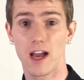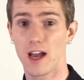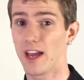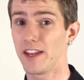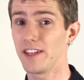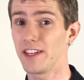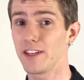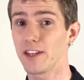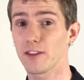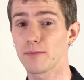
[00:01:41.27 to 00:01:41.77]

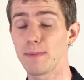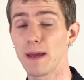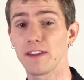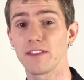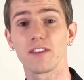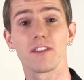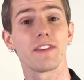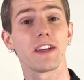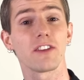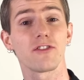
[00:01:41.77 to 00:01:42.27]
an
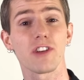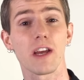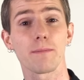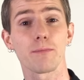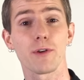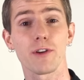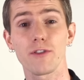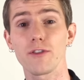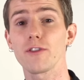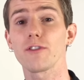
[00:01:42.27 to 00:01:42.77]
inexpensive inkjet
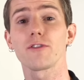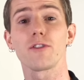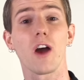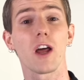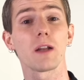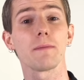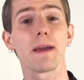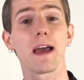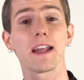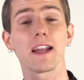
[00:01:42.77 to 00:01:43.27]
printer is
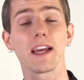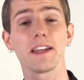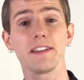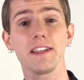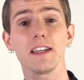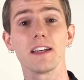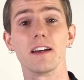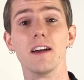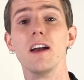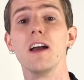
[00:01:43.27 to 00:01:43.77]
not a bad
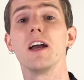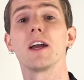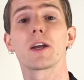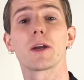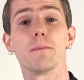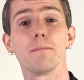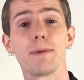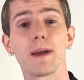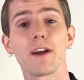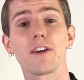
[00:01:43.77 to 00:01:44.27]
idea.
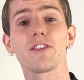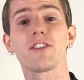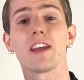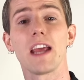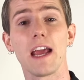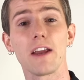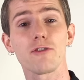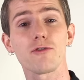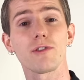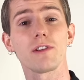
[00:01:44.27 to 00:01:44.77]
Compared
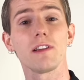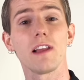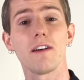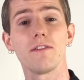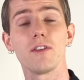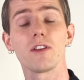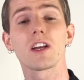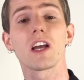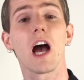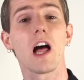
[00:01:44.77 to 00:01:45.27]
to
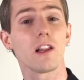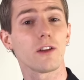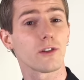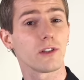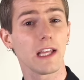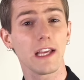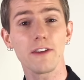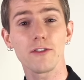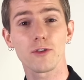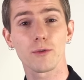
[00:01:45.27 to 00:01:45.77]
entry-level color
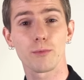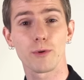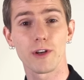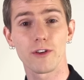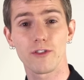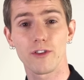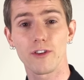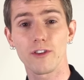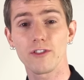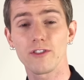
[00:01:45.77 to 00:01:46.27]
laser
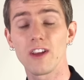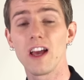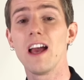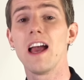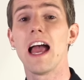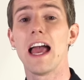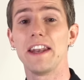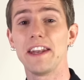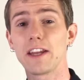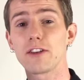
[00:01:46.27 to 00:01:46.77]
printers,
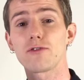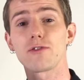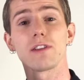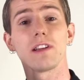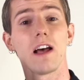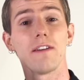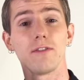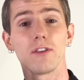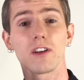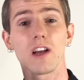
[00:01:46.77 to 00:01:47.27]
an
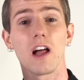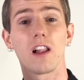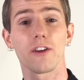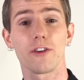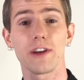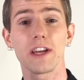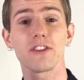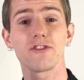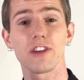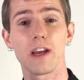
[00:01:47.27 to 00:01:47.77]
entry-level
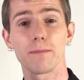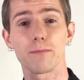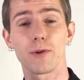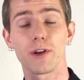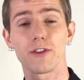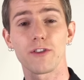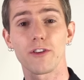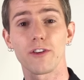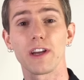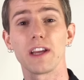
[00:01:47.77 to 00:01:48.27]
color inkjet
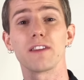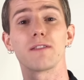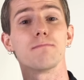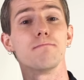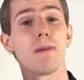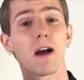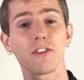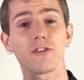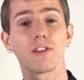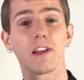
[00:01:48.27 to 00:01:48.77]
printer is
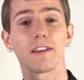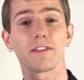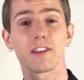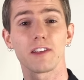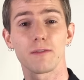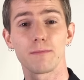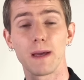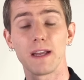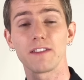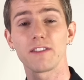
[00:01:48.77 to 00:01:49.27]
much less
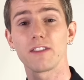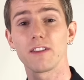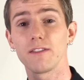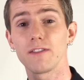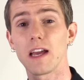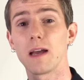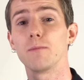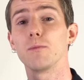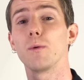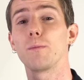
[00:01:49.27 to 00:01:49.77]

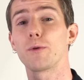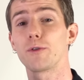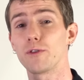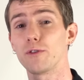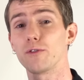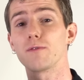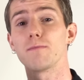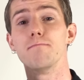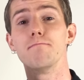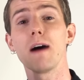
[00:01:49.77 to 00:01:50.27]
expensive and will
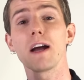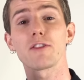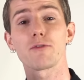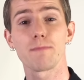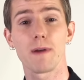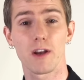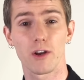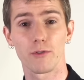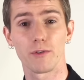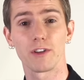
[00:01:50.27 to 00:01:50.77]
produce much
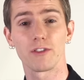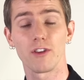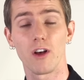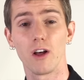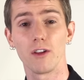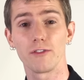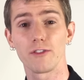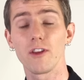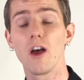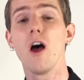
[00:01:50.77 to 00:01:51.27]
better
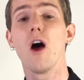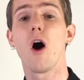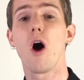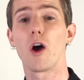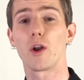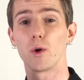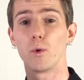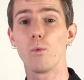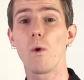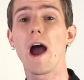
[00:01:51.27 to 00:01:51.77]
results
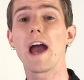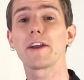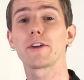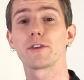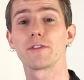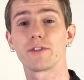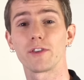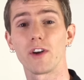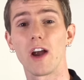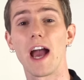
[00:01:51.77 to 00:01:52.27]
on a
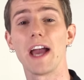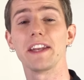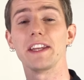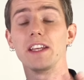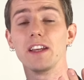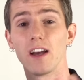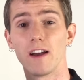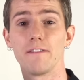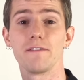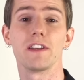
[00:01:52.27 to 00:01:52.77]
wider
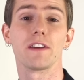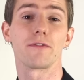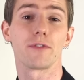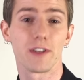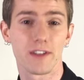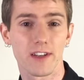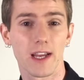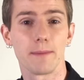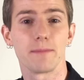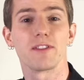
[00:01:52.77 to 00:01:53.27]
variety of
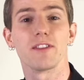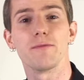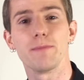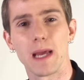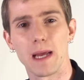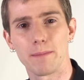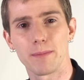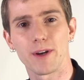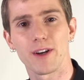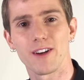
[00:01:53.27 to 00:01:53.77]
different types of
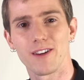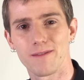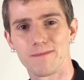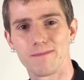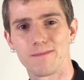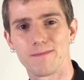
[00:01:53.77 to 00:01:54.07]
paper.